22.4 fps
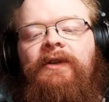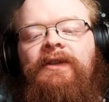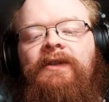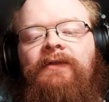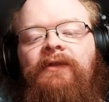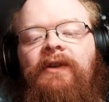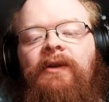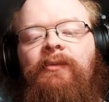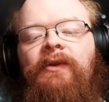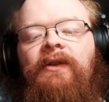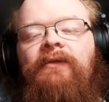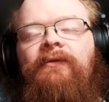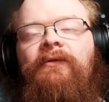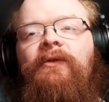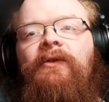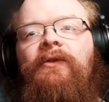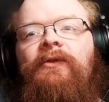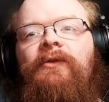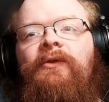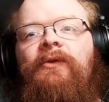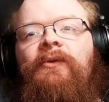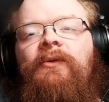If I play
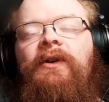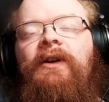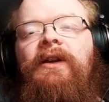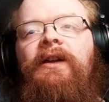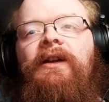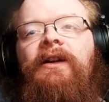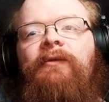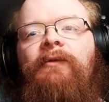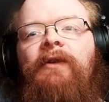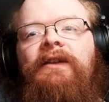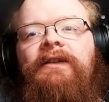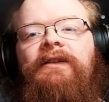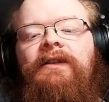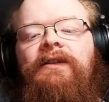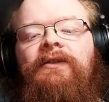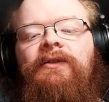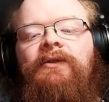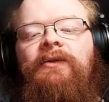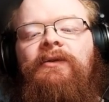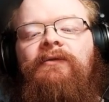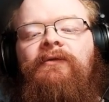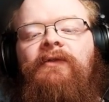further away, I'm asking
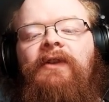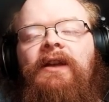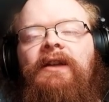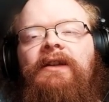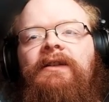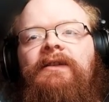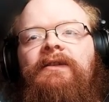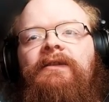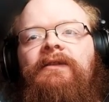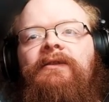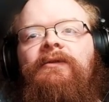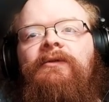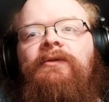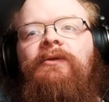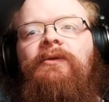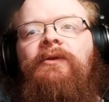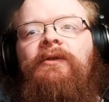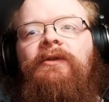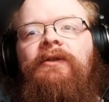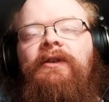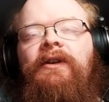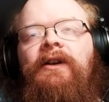to invade his little
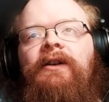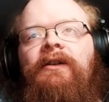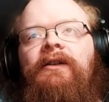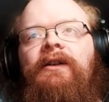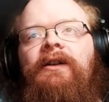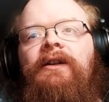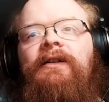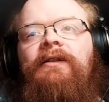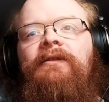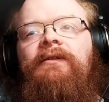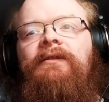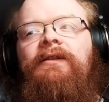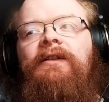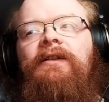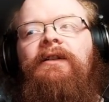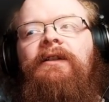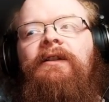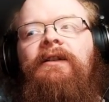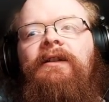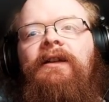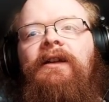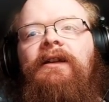corner area
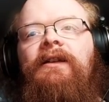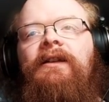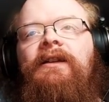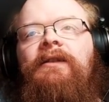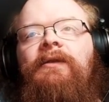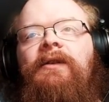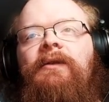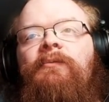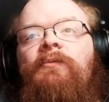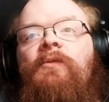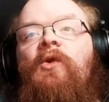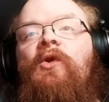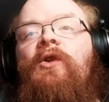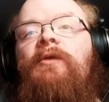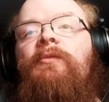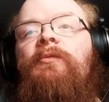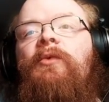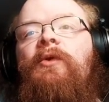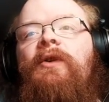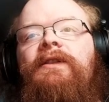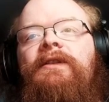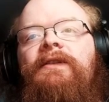and get more
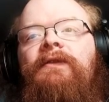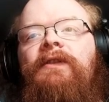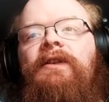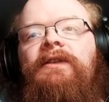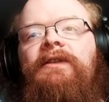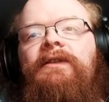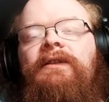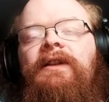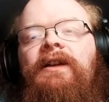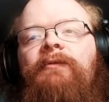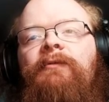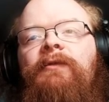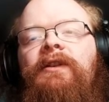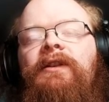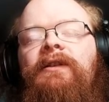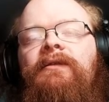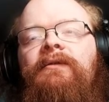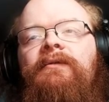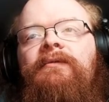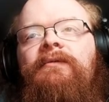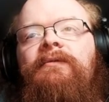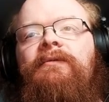points if he doesn't let me.